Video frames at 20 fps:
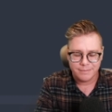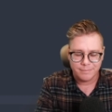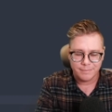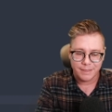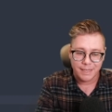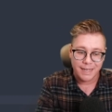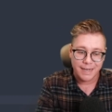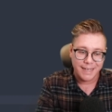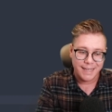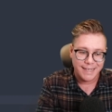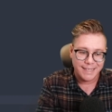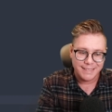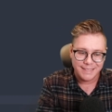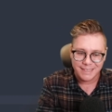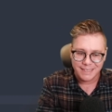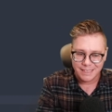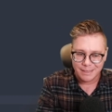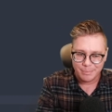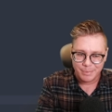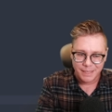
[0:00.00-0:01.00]
not a
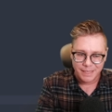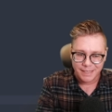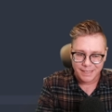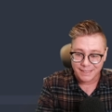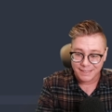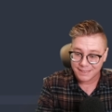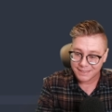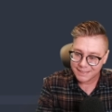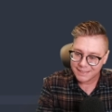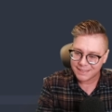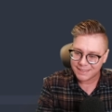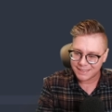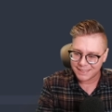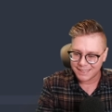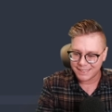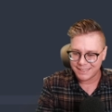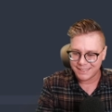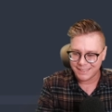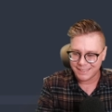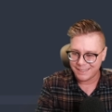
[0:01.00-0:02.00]
HTTP, because this
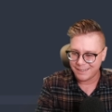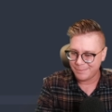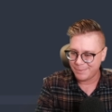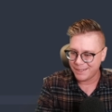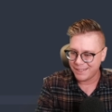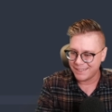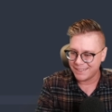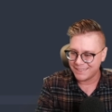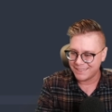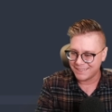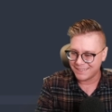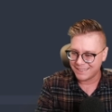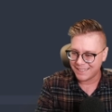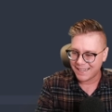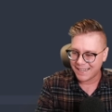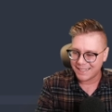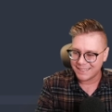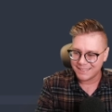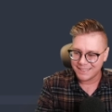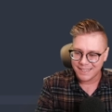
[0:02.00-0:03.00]
isn't HTTP, this is
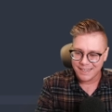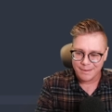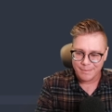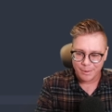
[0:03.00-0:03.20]
NAT.